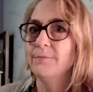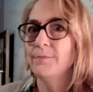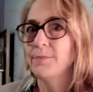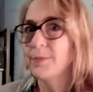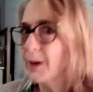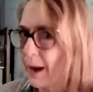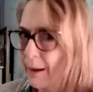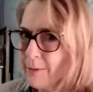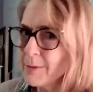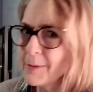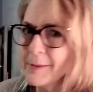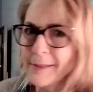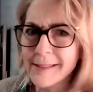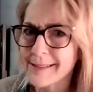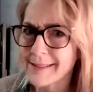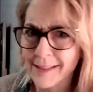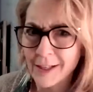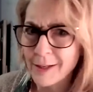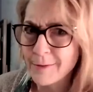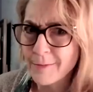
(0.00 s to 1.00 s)
probably
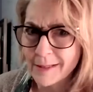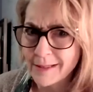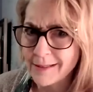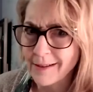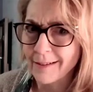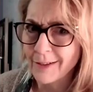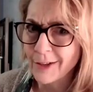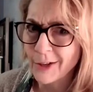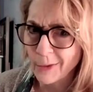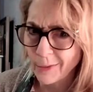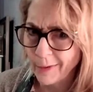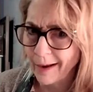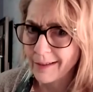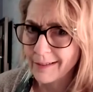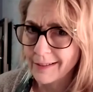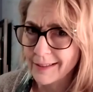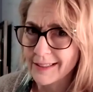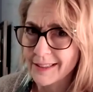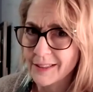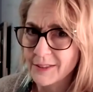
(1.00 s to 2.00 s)
isn't going to be done
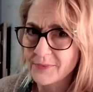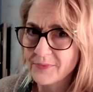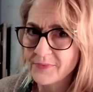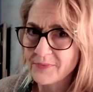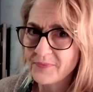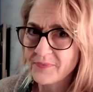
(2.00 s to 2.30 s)
correctly.